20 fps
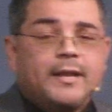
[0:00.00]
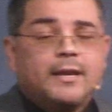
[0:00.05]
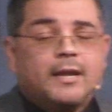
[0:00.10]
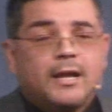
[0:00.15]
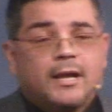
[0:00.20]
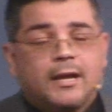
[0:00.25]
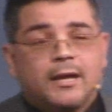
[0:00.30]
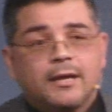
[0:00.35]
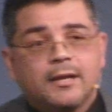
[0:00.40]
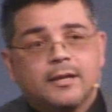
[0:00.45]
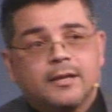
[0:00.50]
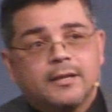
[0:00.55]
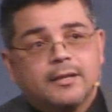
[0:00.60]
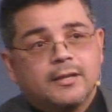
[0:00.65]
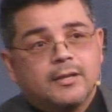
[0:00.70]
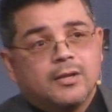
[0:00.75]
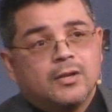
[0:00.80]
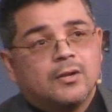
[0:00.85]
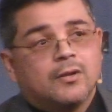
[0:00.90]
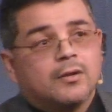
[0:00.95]
when, uh, uh,
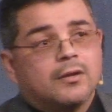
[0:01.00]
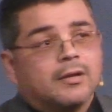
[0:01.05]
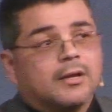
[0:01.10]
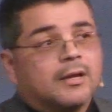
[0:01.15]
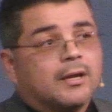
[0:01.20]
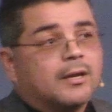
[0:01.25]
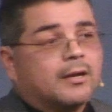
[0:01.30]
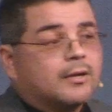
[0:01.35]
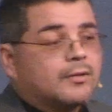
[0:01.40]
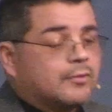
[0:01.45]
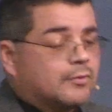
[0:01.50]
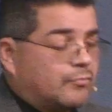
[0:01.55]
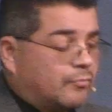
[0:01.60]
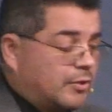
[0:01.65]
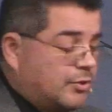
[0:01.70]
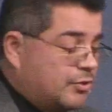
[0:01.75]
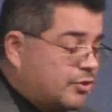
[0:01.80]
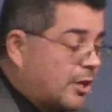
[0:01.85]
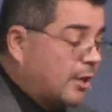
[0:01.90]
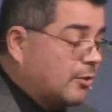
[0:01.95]
uh,
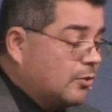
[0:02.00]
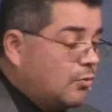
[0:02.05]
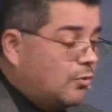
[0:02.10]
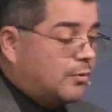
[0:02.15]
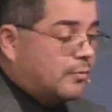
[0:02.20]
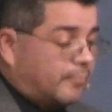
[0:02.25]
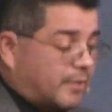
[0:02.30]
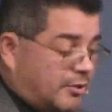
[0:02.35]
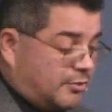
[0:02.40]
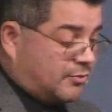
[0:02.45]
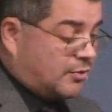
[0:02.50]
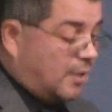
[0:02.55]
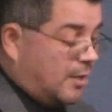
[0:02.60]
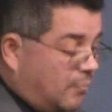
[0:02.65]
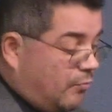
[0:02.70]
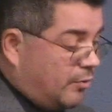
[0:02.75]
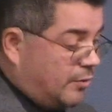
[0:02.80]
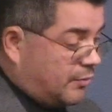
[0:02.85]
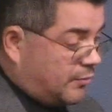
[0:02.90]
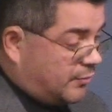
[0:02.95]
when Jean-Luc, my
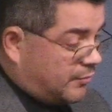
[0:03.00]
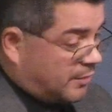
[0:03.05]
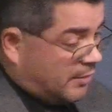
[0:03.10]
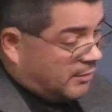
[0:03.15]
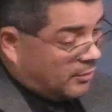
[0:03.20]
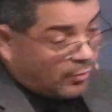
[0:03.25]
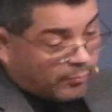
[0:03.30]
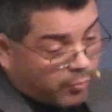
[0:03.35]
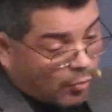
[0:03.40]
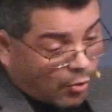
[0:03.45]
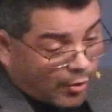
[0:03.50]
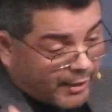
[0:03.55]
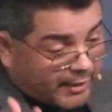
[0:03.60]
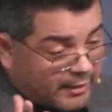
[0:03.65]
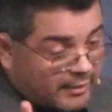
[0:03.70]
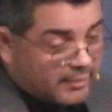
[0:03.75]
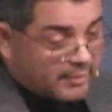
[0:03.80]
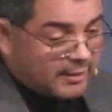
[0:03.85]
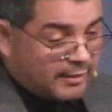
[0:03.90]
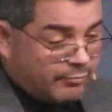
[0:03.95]
son, was a little
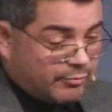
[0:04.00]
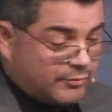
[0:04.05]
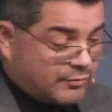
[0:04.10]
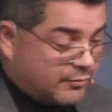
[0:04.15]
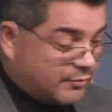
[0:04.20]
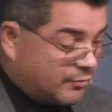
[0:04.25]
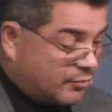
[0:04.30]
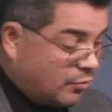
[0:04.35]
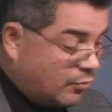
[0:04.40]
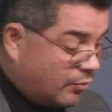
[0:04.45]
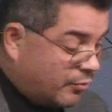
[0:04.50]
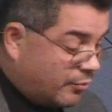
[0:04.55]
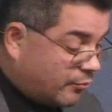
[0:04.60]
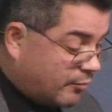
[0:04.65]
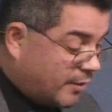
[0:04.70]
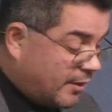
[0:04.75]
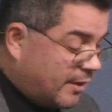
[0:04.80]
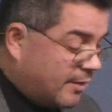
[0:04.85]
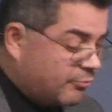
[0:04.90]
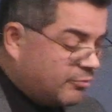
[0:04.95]
boy. He was
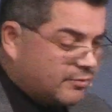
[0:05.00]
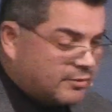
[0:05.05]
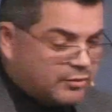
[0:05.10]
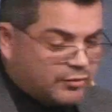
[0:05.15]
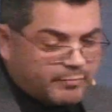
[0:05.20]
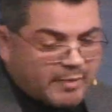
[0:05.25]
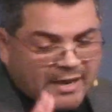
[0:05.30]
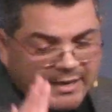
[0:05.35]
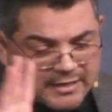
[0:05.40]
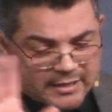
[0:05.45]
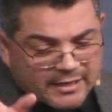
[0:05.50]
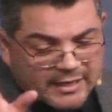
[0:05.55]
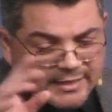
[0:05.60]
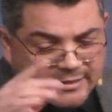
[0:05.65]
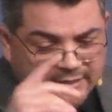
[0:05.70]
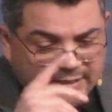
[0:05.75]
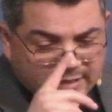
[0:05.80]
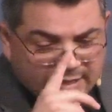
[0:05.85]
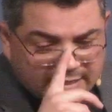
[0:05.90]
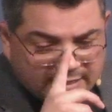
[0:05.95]
two or three. It was just back
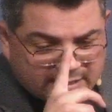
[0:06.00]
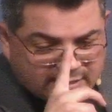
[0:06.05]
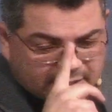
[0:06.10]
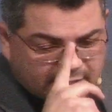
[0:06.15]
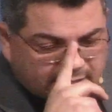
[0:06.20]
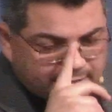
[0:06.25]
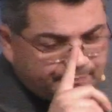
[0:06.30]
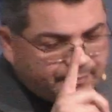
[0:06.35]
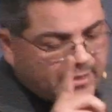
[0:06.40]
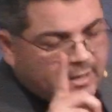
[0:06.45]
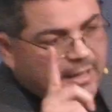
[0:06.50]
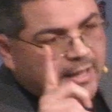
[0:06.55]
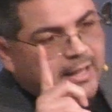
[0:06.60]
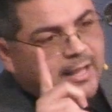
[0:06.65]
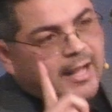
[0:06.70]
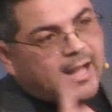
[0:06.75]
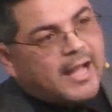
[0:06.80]
in 1996.